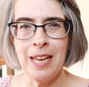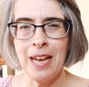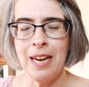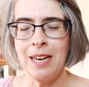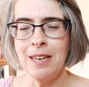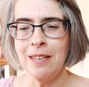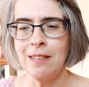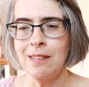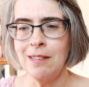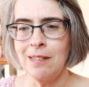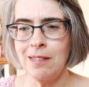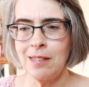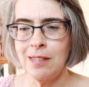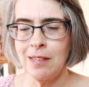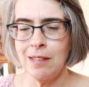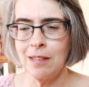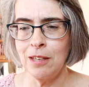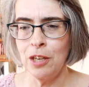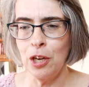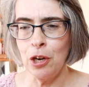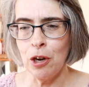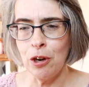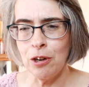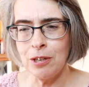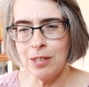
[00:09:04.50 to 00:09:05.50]
that as,
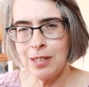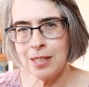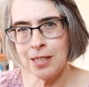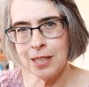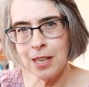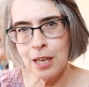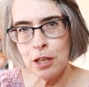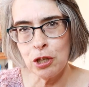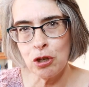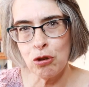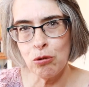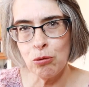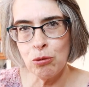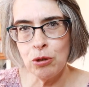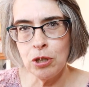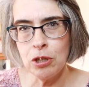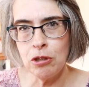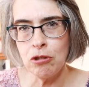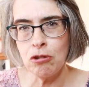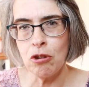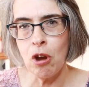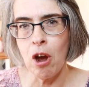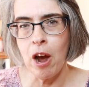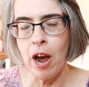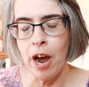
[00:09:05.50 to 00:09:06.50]
you know, sexual
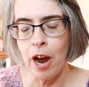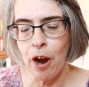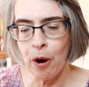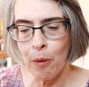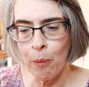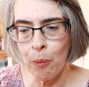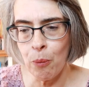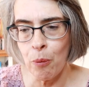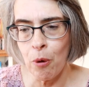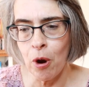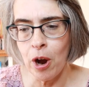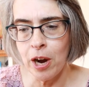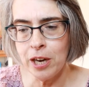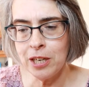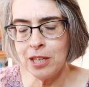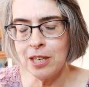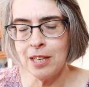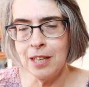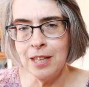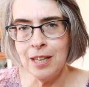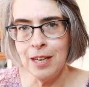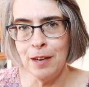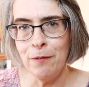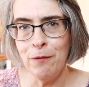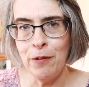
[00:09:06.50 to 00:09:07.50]
desire right
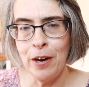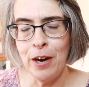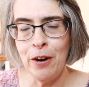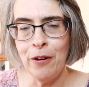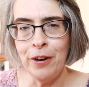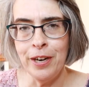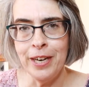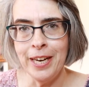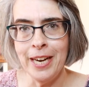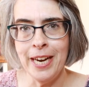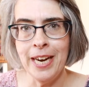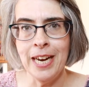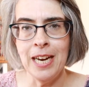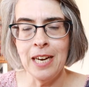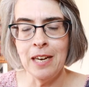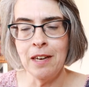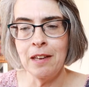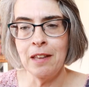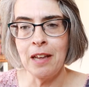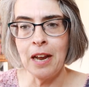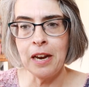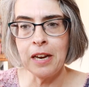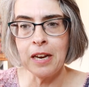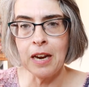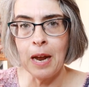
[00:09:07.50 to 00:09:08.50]
to the very
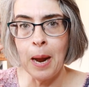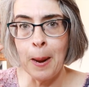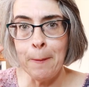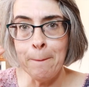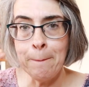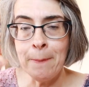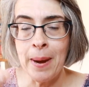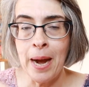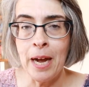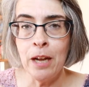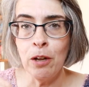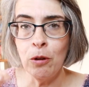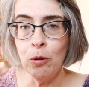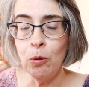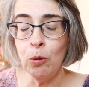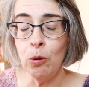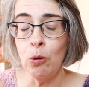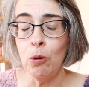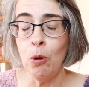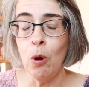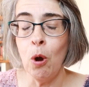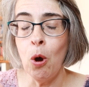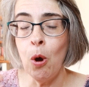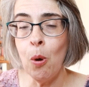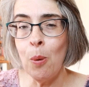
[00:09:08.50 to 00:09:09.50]
end, that a male
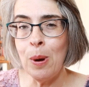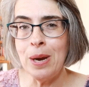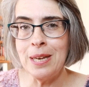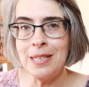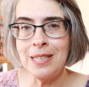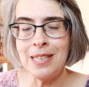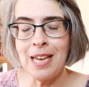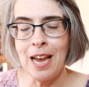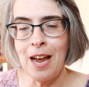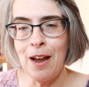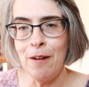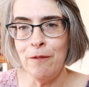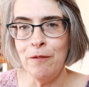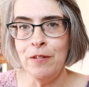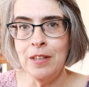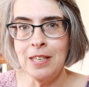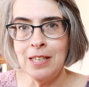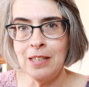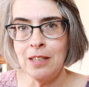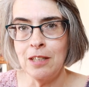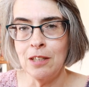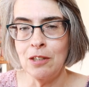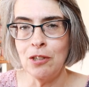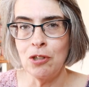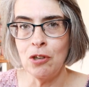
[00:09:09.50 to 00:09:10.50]
will always have
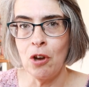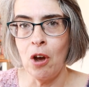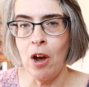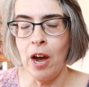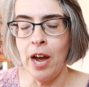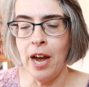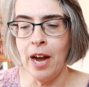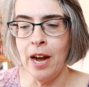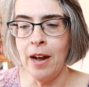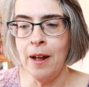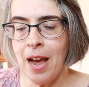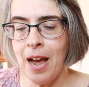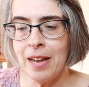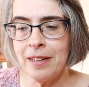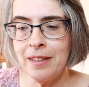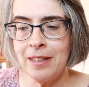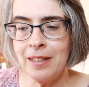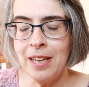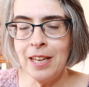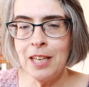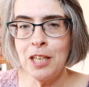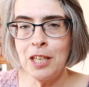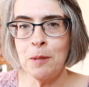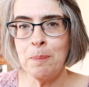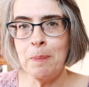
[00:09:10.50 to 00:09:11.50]
this desire at
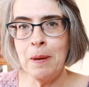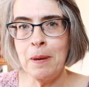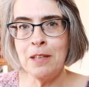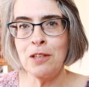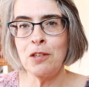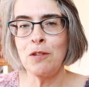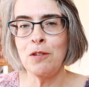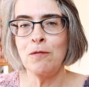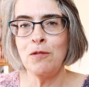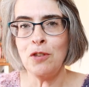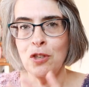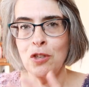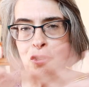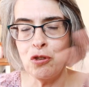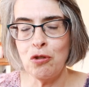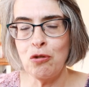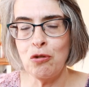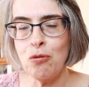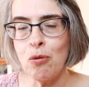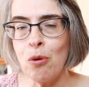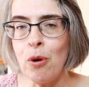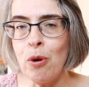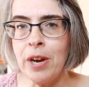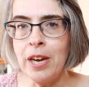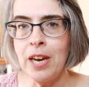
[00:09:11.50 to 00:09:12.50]
the expense of
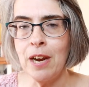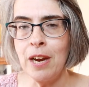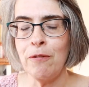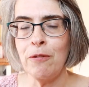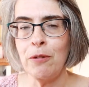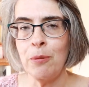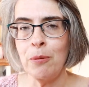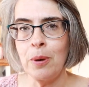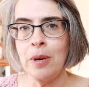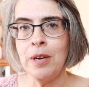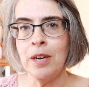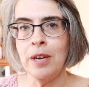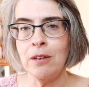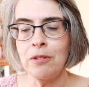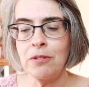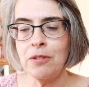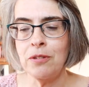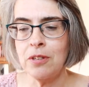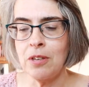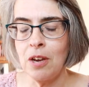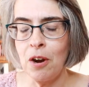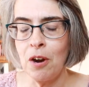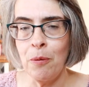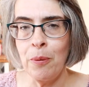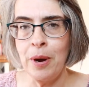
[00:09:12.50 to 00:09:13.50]
destroying everyone
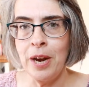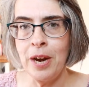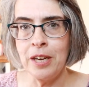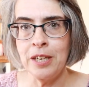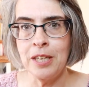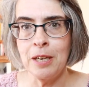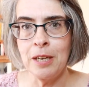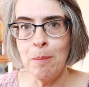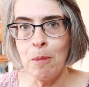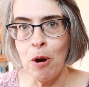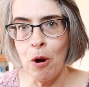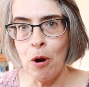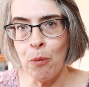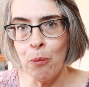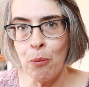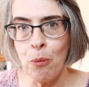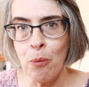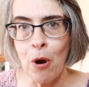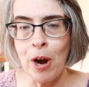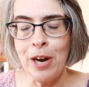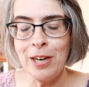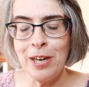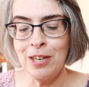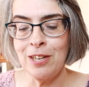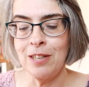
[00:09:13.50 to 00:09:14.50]
else around him
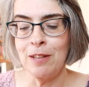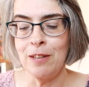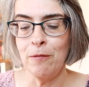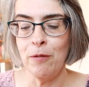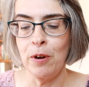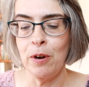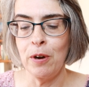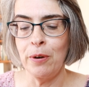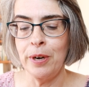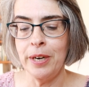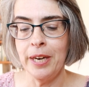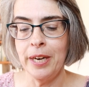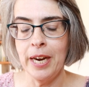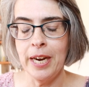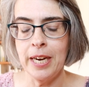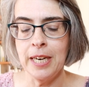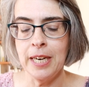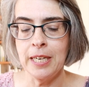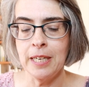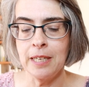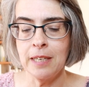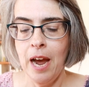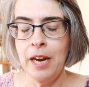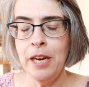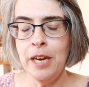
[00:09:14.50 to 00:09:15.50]
right to the very
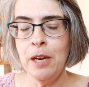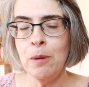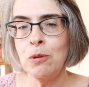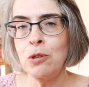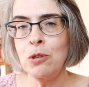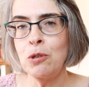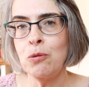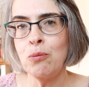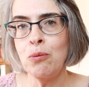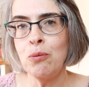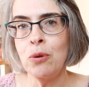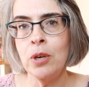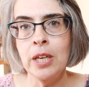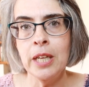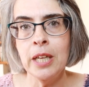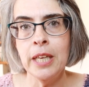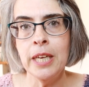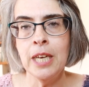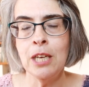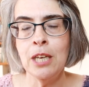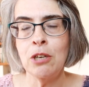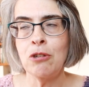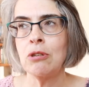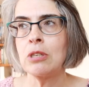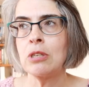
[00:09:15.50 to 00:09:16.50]
end. And it was
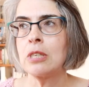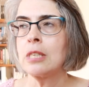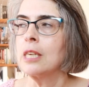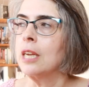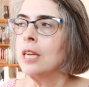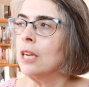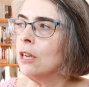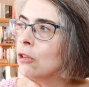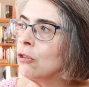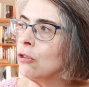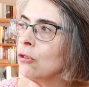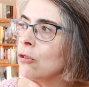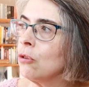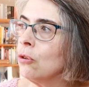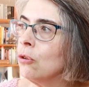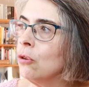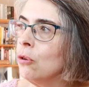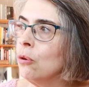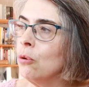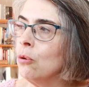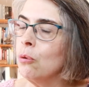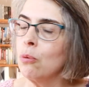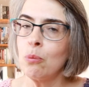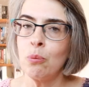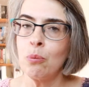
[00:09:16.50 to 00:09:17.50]
really interesting
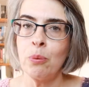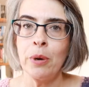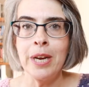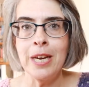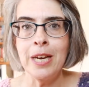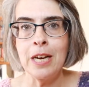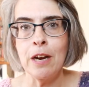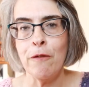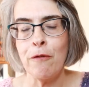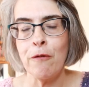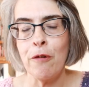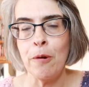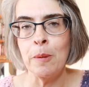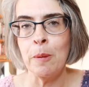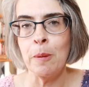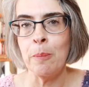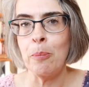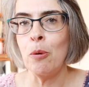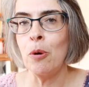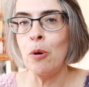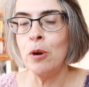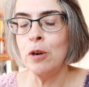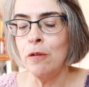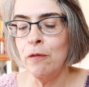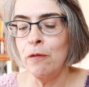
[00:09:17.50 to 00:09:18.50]
to read it from the
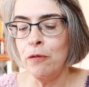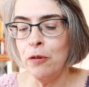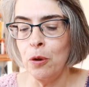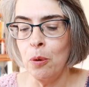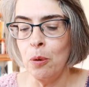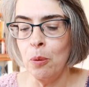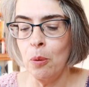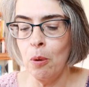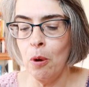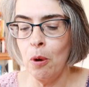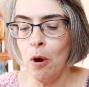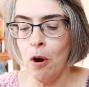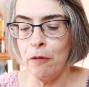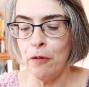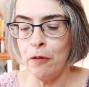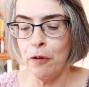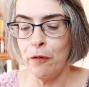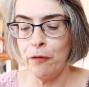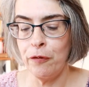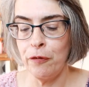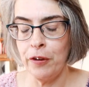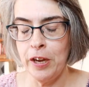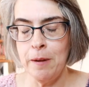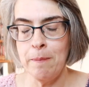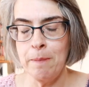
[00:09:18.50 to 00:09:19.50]
point of view of a
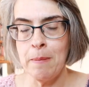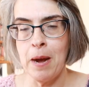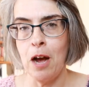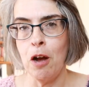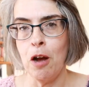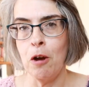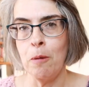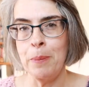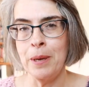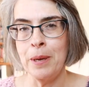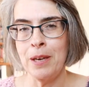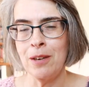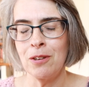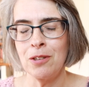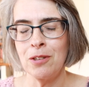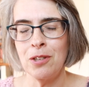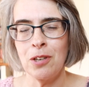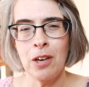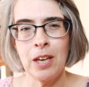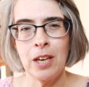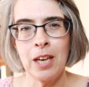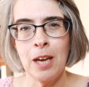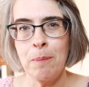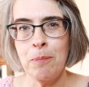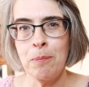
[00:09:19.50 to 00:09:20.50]
female, because
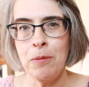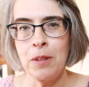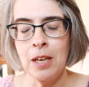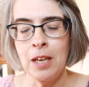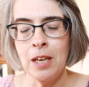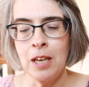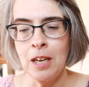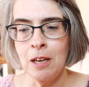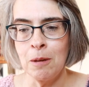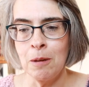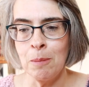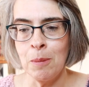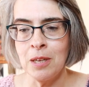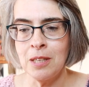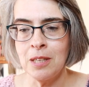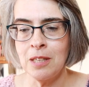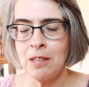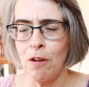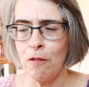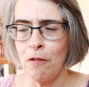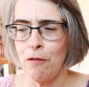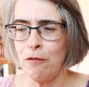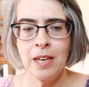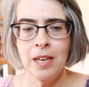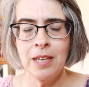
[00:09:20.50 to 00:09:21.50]
I kept thinking to
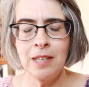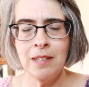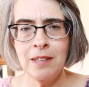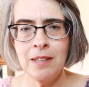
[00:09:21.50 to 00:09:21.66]
myself,